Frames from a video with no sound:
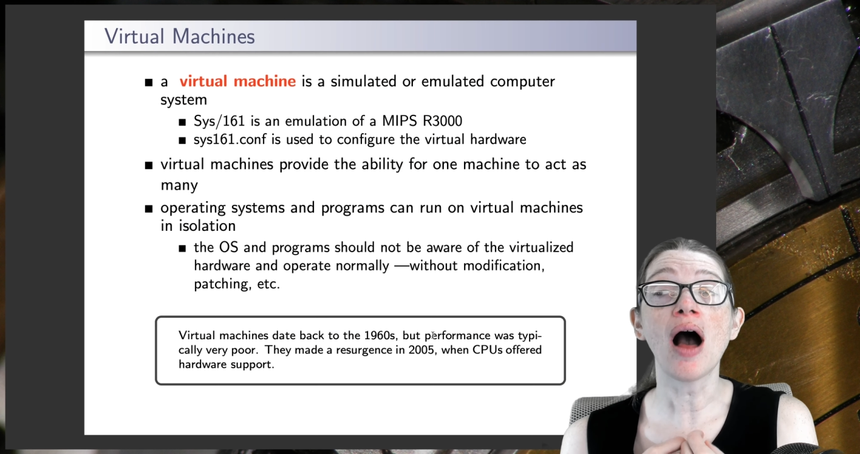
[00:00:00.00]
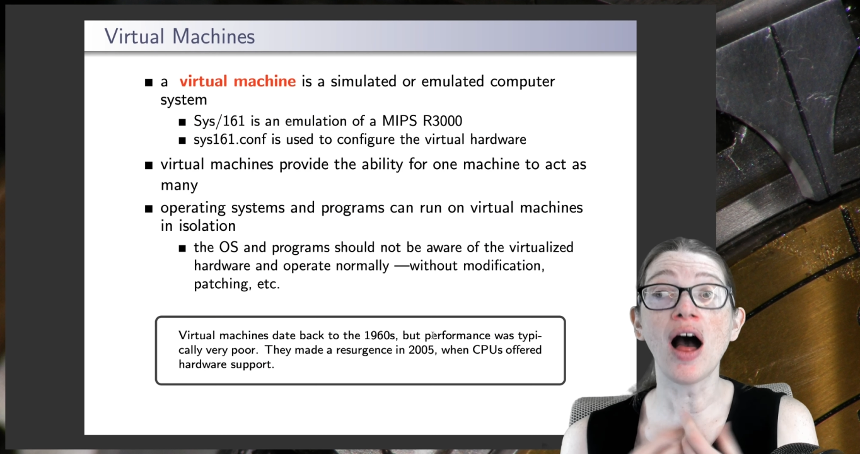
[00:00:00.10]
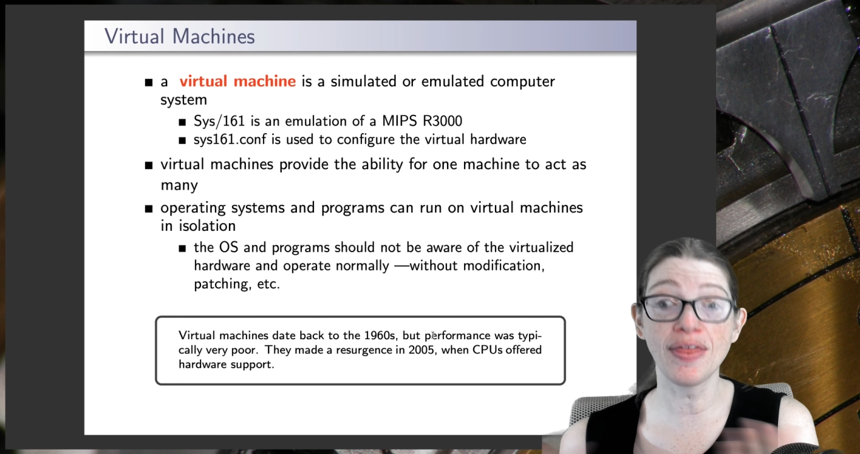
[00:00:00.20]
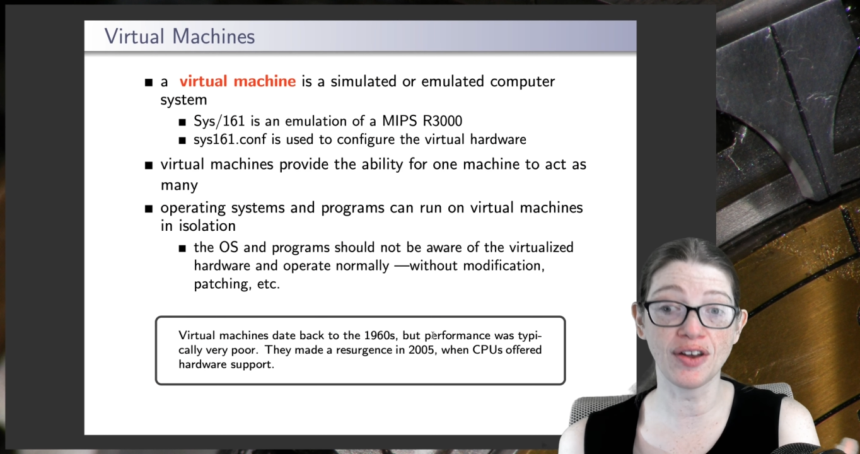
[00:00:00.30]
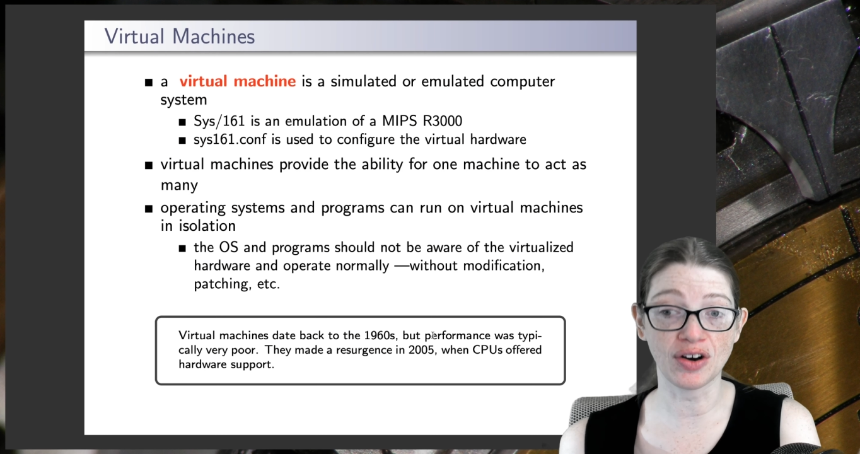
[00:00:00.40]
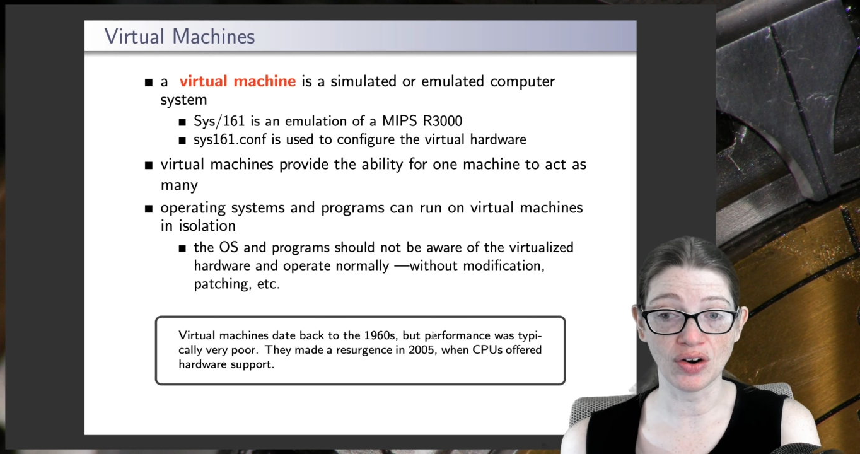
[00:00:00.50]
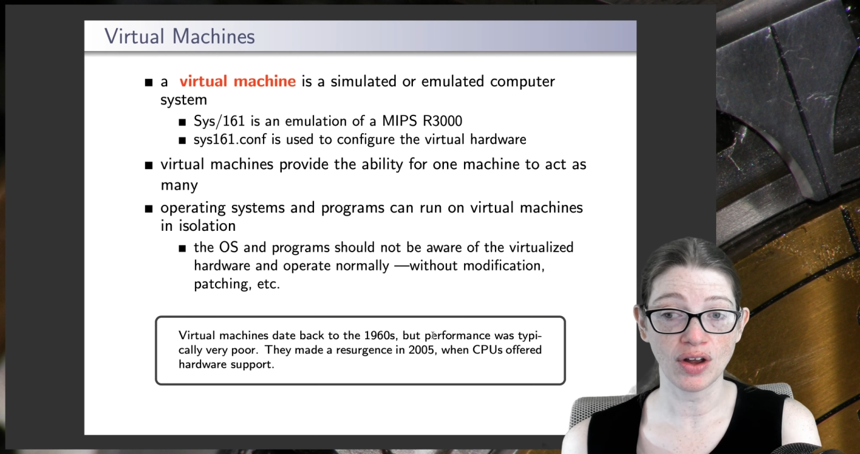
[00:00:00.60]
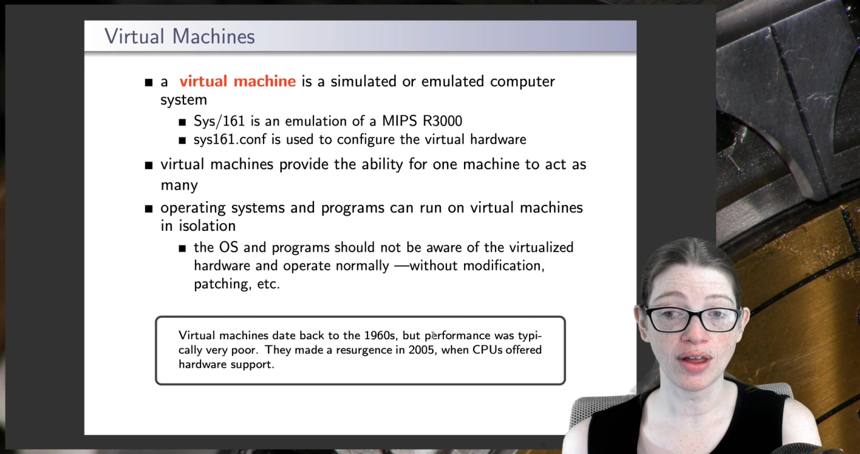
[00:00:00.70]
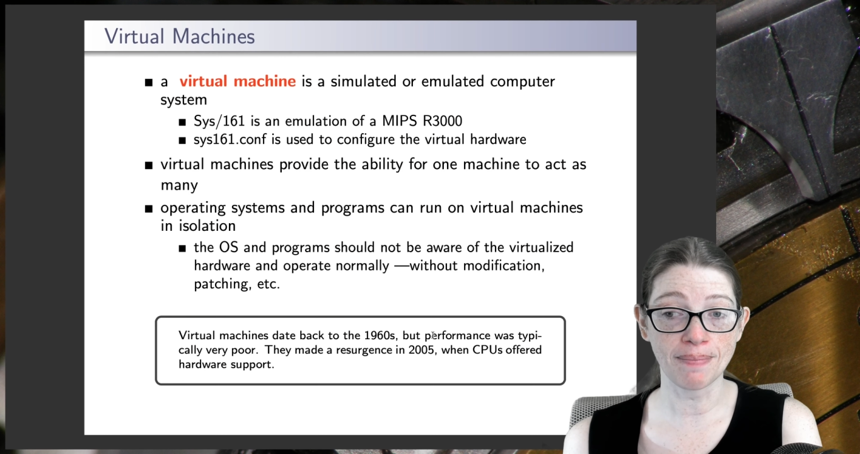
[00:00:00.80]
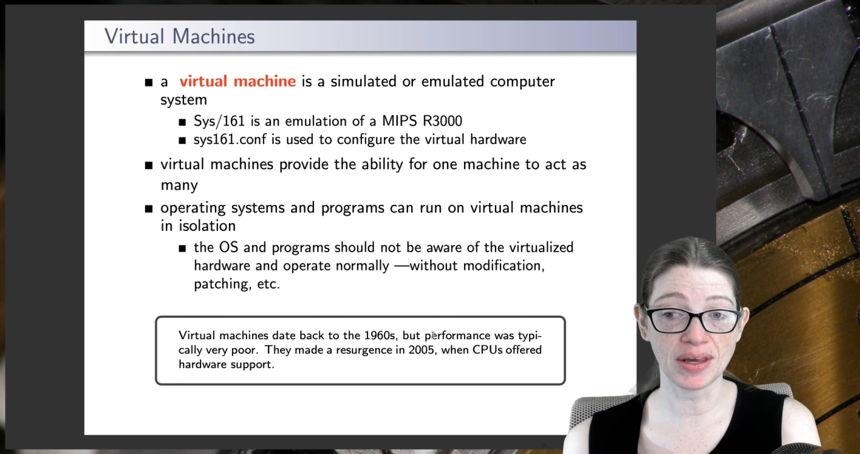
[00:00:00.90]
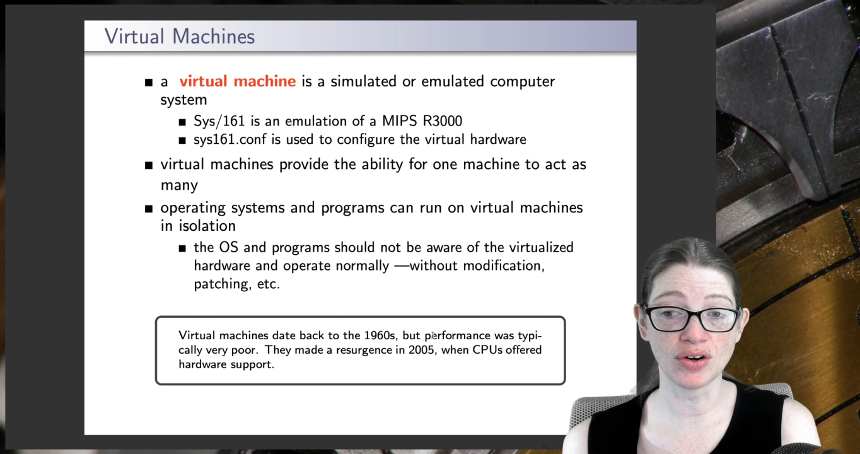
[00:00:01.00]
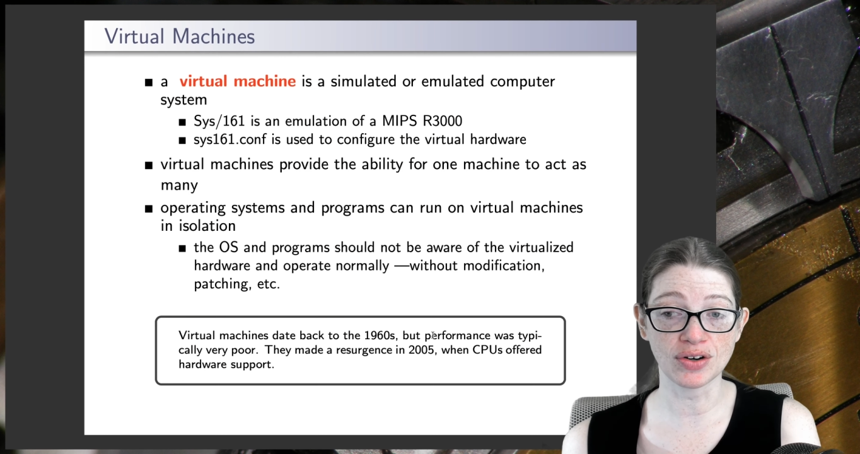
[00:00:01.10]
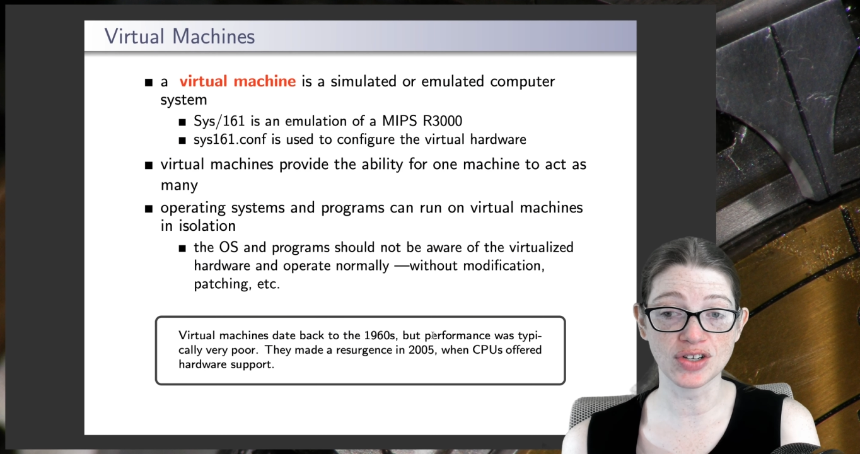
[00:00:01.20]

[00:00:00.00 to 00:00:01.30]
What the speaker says: other computers.